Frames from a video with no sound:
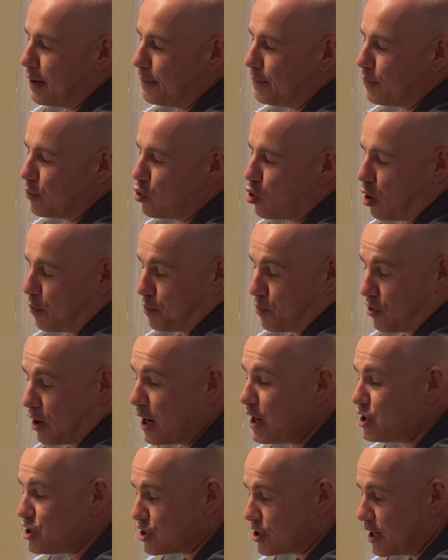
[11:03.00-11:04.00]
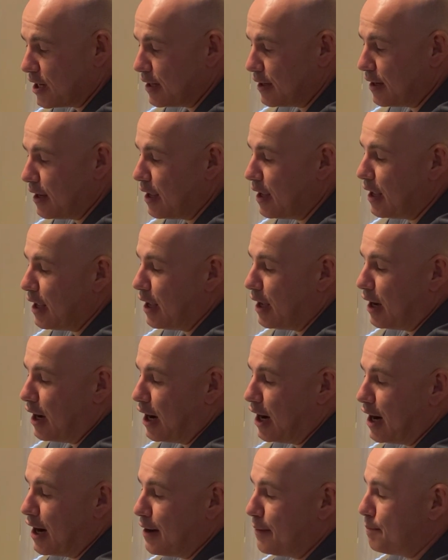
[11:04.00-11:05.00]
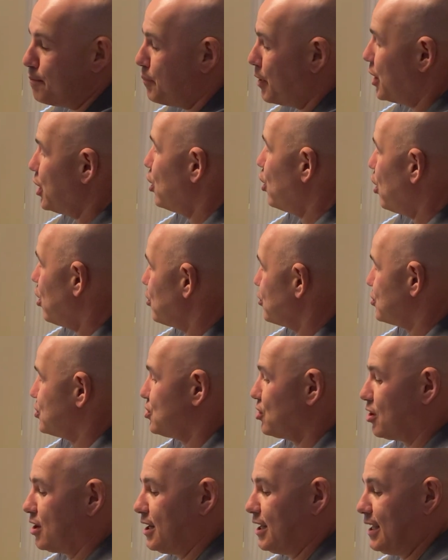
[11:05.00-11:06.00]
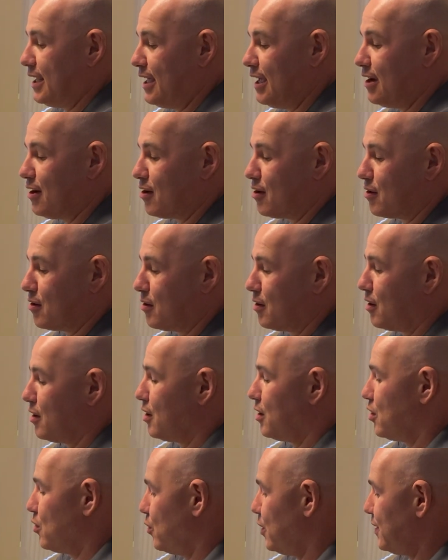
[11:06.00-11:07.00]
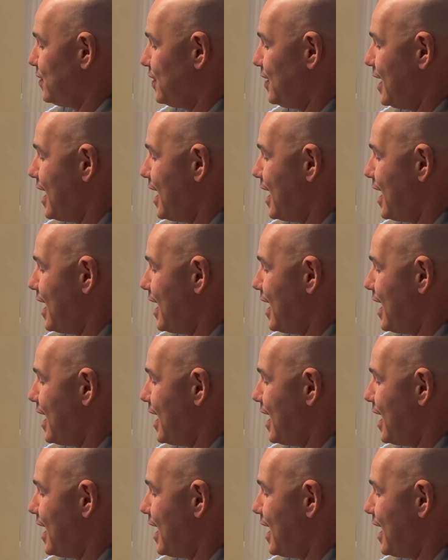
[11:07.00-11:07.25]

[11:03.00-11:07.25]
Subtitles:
Corporation. But it all started here with the